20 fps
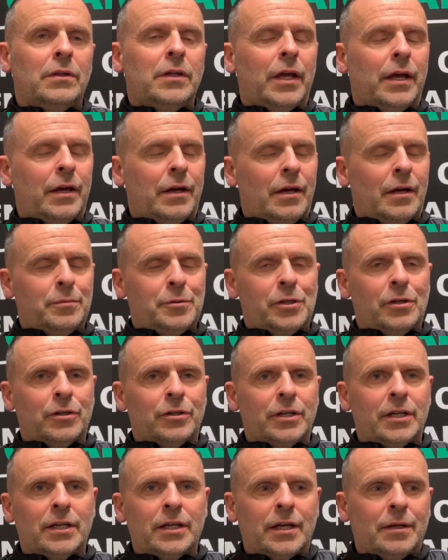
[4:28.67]
Yeah,
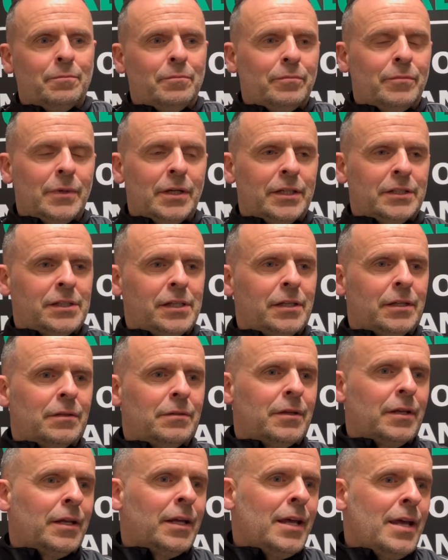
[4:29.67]
absolutely. Listen,
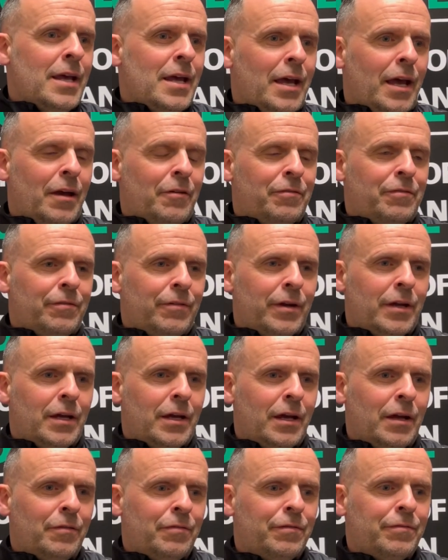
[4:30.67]
if
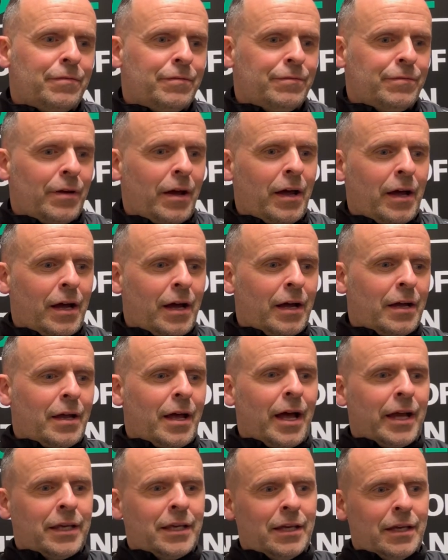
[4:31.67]

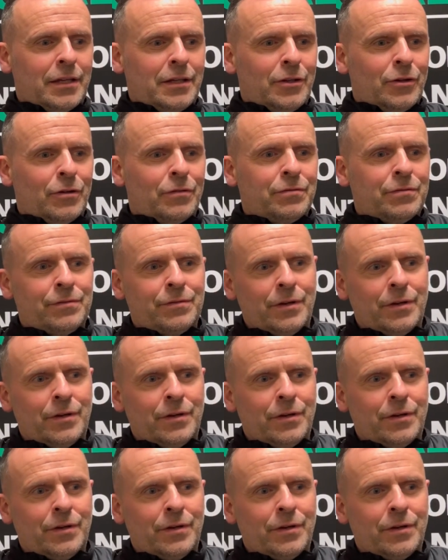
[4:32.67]
a kid of